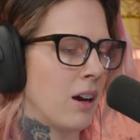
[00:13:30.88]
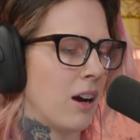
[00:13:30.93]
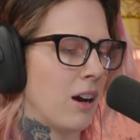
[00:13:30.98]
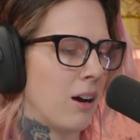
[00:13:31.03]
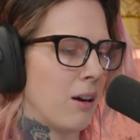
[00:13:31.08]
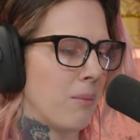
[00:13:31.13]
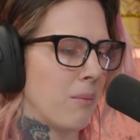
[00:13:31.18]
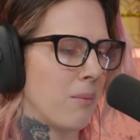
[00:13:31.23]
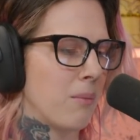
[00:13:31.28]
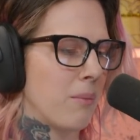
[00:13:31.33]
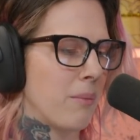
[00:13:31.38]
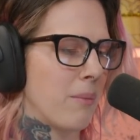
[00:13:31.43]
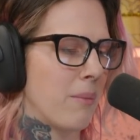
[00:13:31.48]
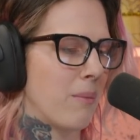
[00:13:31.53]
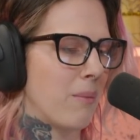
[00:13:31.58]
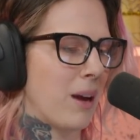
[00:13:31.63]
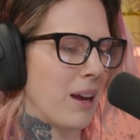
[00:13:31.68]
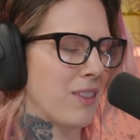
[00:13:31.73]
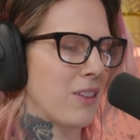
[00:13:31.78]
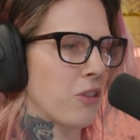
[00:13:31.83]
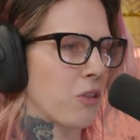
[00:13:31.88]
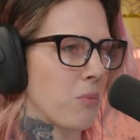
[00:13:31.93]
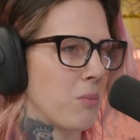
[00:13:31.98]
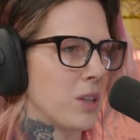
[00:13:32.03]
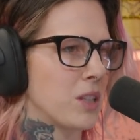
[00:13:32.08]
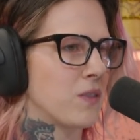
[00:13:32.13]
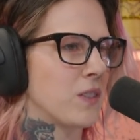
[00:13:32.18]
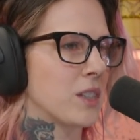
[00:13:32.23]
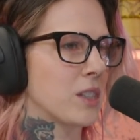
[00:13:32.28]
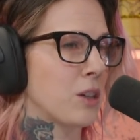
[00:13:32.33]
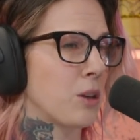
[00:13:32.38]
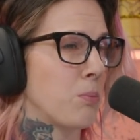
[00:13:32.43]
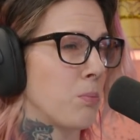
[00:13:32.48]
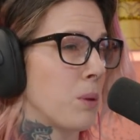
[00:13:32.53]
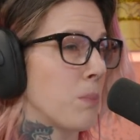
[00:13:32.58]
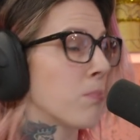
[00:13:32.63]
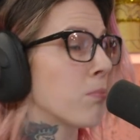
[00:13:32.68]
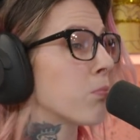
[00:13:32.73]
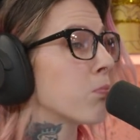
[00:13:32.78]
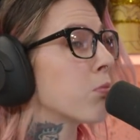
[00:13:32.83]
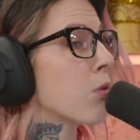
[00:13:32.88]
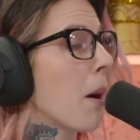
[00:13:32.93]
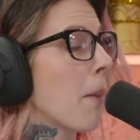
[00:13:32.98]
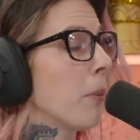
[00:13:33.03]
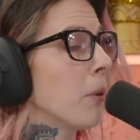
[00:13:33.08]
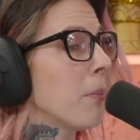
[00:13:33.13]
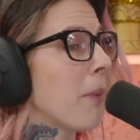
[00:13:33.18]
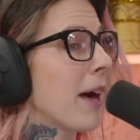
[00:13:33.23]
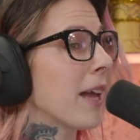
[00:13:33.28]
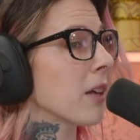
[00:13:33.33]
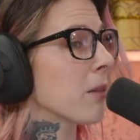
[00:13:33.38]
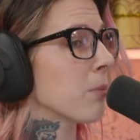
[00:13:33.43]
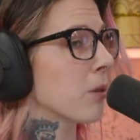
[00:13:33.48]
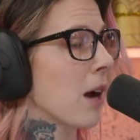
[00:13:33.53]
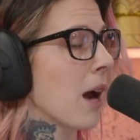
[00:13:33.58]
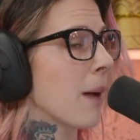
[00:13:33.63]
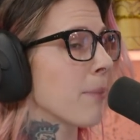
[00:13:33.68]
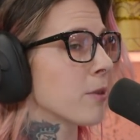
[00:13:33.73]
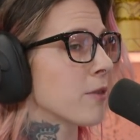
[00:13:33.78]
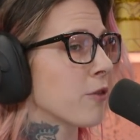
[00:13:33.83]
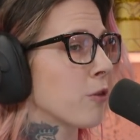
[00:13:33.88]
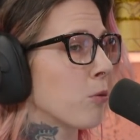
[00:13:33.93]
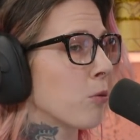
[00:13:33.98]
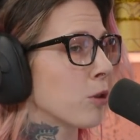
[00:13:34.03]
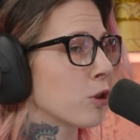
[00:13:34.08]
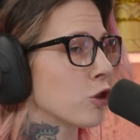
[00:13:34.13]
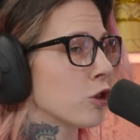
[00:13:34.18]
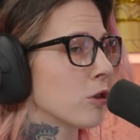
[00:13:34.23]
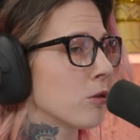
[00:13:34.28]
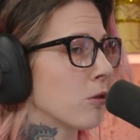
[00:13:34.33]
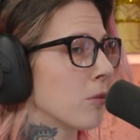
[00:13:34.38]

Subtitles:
I think that Misfits could be problematic perhaps for Origin,